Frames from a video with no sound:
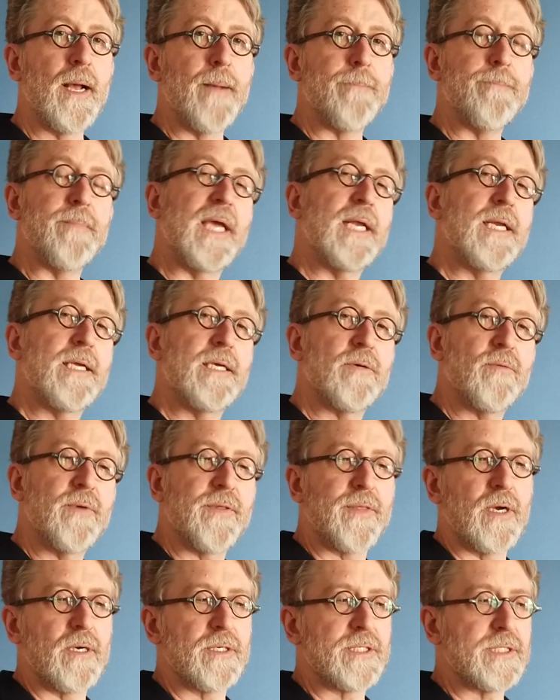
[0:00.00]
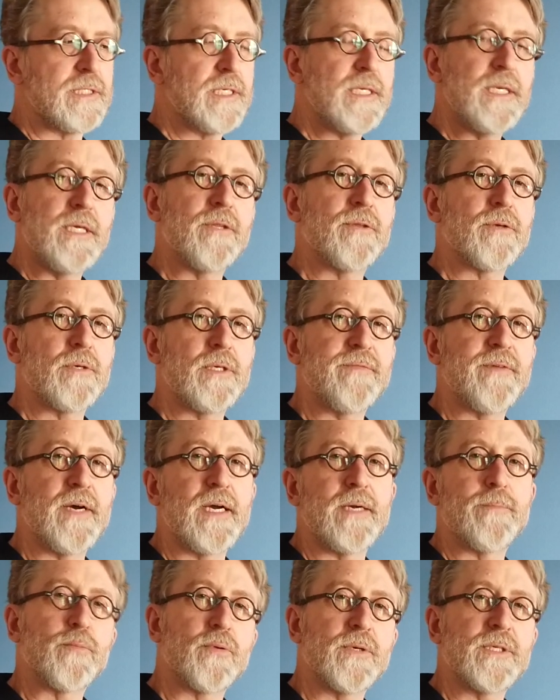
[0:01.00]
mating it with our
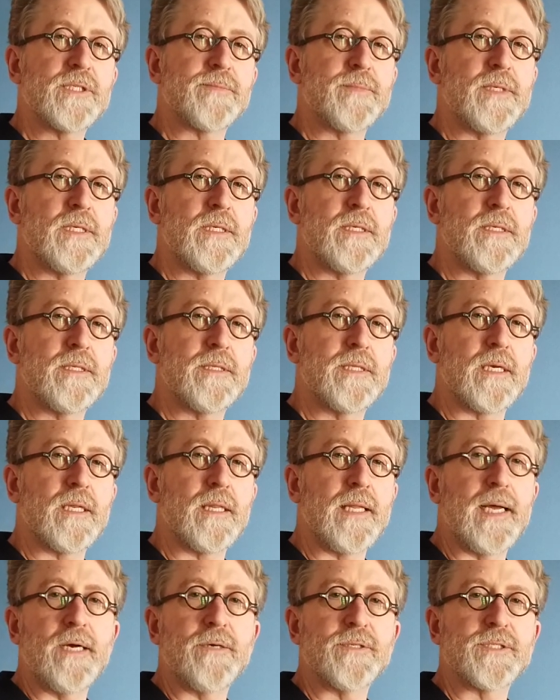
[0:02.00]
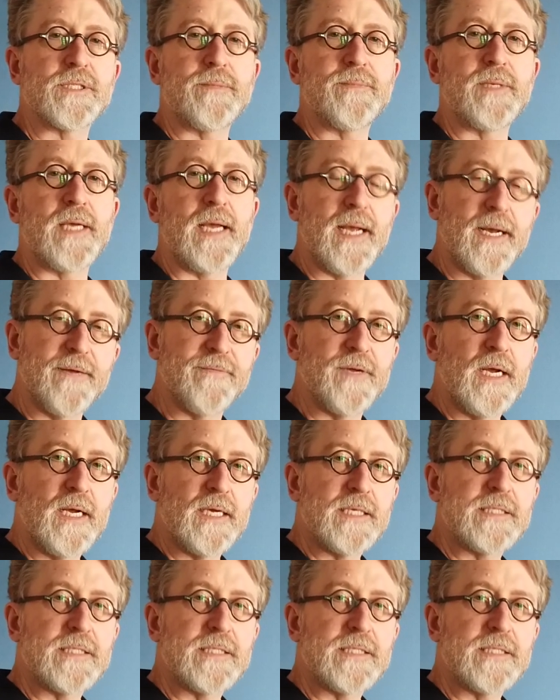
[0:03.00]
CD35 Prisma that allows them to have